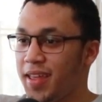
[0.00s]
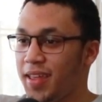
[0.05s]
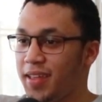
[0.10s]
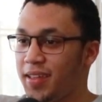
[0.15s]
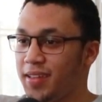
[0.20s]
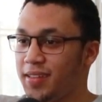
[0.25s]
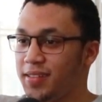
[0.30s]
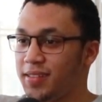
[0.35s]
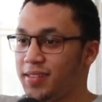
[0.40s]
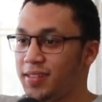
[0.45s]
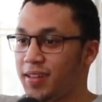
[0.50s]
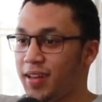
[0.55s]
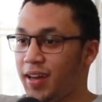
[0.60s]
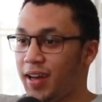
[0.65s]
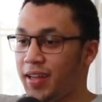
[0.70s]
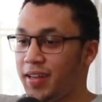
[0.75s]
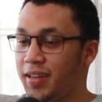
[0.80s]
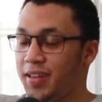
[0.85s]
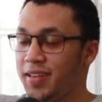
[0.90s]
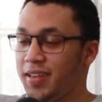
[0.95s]
And
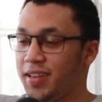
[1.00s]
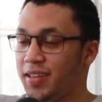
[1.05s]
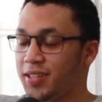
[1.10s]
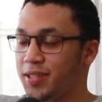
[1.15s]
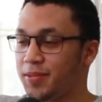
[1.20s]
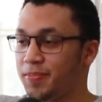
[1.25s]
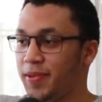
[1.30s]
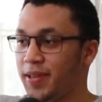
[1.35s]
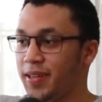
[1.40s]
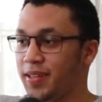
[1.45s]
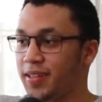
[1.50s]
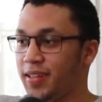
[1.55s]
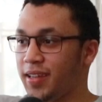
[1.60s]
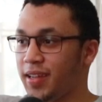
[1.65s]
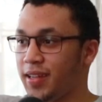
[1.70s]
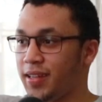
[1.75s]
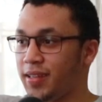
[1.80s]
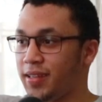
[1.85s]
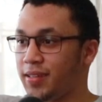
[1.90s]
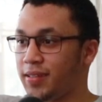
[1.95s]
I didn't expect
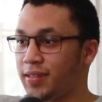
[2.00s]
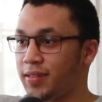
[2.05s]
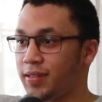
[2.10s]
that